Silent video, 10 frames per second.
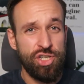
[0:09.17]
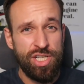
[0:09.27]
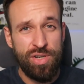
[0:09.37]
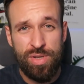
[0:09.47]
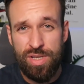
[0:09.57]

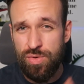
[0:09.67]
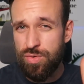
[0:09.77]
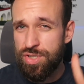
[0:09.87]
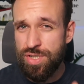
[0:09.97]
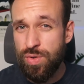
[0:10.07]
gonna show
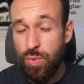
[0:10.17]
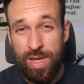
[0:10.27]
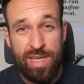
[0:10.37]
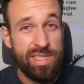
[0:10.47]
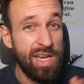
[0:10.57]
you
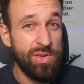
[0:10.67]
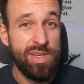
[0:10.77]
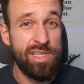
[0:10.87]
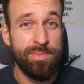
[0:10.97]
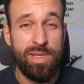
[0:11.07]
two ways
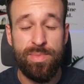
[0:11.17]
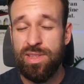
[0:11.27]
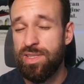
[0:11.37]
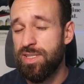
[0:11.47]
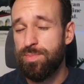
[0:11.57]
how you can
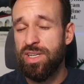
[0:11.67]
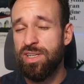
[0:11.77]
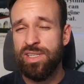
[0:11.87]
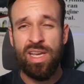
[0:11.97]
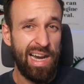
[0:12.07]
implement this,
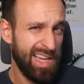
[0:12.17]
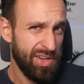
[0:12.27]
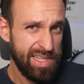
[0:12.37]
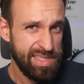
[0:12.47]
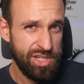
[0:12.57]
because
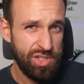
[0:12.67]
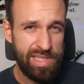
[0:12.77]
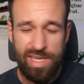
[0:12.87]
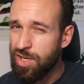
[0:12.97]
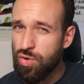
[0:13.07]
Ionic has
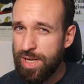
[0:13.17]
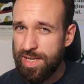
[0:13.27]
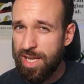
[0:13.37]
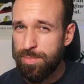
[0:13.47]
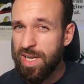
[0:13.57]
actually a
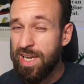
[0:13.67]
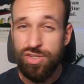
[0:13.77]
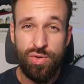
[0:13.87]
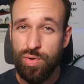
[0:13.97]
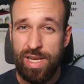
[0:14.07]
great
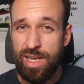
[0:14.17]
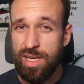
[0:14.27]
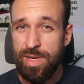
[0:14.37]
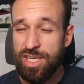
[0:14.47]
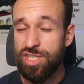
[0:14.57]
API to
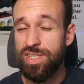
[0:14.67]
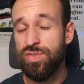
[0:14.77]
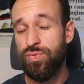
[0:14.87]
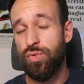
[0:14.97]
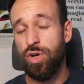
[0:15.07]
create
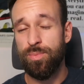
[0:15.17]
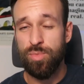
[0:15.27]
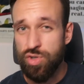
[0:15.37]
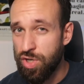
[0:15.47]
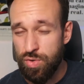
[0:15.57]
animations
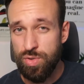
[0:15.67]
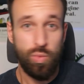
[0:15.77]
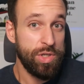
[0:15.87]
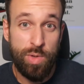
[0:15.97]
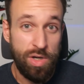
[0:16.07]
from
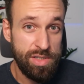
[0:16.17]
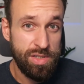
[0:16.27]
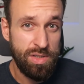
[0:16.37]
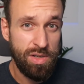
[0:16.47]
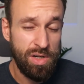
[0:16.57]
code, which we
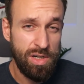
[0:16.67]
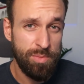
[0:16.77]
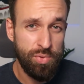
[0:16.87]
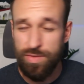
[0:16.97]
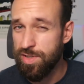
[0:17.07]

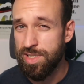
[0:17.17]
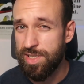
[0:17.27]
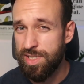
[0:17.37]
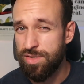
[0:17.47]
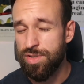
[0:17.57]
also
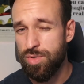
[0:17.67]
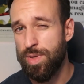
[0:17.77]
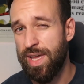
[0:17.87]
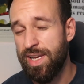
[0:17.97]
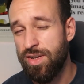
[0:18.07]
previously
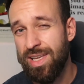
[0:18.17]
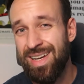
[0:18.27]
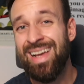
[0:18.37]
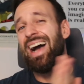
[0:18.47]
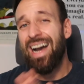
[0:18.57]
used with
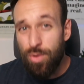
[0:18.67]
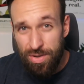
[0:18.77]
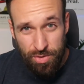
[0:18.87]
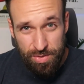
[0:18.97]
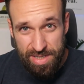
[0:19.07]
Angular.
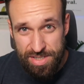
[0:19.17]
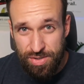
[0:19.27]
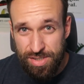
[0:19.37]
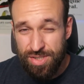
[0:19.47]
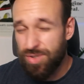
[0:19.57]
However,
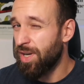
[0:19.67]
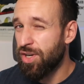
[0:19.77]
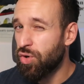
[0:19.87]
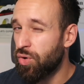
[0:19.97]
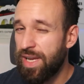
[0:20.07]
there's
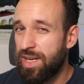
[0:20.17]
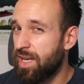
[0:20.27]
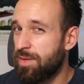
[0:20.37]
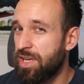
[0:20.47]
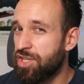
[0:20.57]
also a
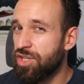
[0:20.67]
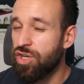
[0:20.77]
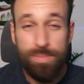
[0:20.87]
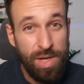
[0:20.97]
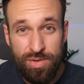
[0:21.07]
create
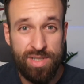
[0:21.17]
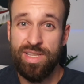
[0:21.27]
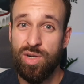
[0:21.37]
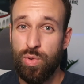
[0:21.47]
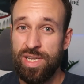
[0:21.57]
animation
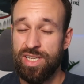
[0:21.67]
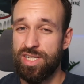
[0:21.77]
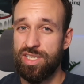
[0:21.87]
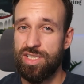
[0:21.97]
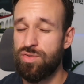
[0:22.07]
component that we
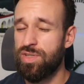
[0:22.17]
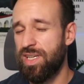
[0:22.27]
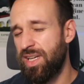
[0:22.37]
can use